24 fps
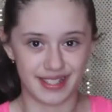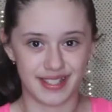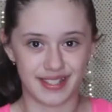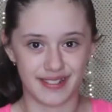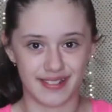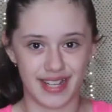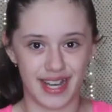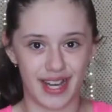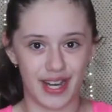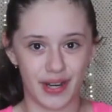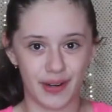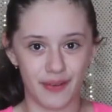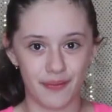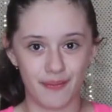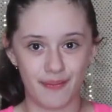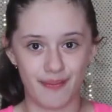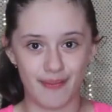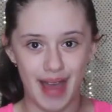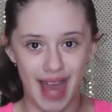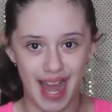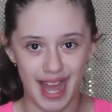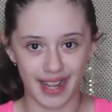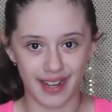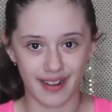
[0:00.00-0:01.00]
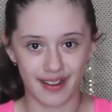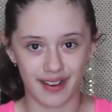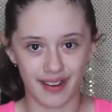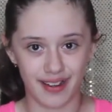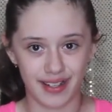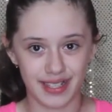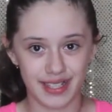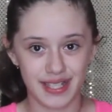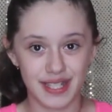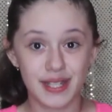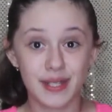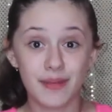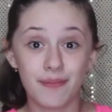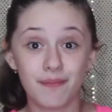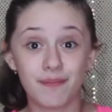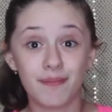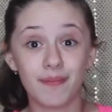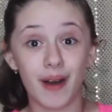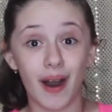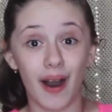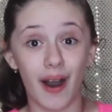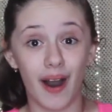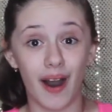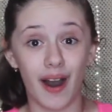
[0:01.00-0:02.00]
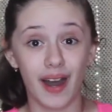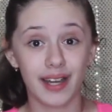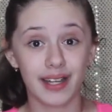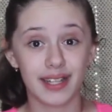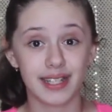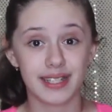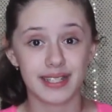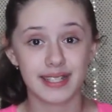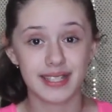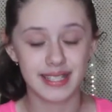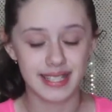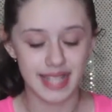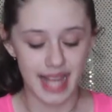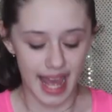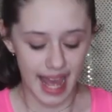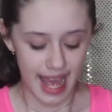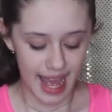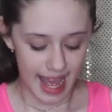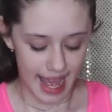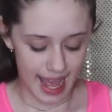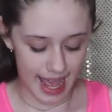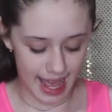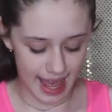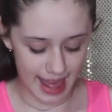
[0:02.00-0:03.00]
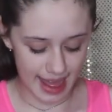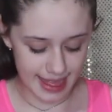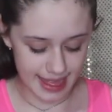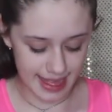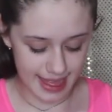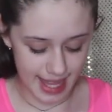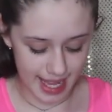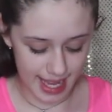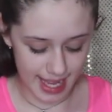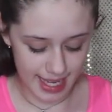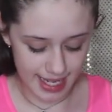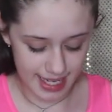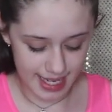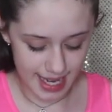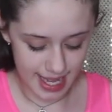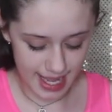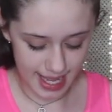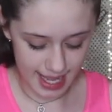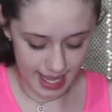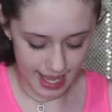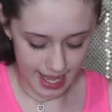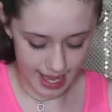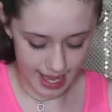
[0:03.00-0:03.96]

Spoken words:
so now back onto the box and then